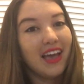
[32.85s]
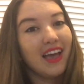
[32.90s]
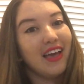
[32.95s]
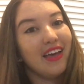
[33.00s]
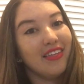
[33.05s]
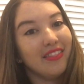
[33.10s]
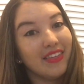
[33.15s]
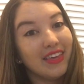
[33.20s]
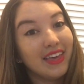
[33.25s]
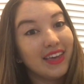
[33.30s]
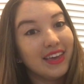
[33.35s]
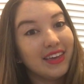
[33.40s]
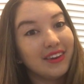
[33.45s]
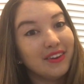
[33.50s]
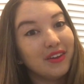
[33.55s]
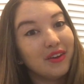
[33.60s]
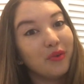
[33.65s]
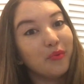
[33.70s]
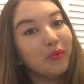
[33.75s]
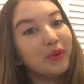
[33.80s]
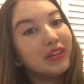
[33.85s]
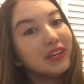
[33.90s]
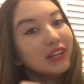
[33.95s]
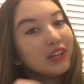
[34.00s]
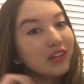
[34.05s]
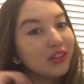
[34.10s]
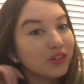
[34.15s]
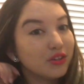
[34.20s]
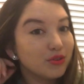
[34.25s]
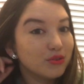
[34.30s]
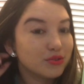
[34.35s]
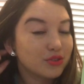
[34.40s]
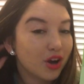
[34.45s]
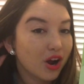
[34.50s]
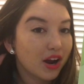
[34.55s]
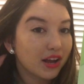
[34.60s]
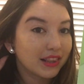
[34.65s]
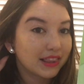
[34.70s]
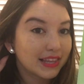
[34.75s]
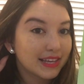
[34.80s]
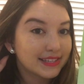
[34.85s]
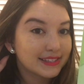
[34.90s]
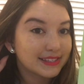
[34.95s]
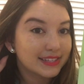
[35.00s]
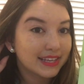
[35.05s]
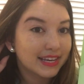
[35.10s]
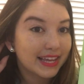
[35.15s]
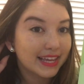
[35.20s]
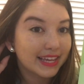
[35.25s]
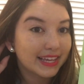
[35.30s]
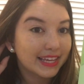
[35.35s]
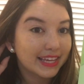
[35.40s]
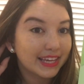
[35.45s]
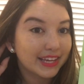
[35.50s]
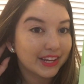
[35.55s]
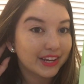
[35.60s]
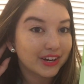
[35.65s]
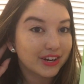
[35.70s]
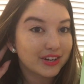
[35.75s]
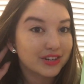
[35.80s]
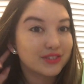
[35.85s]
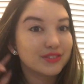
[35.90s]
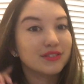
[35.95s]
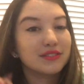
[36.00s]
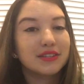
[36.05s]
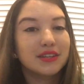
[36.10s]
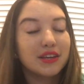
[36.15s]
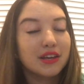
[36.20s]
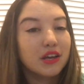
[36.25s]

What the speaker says: And then we need to use our listening ears.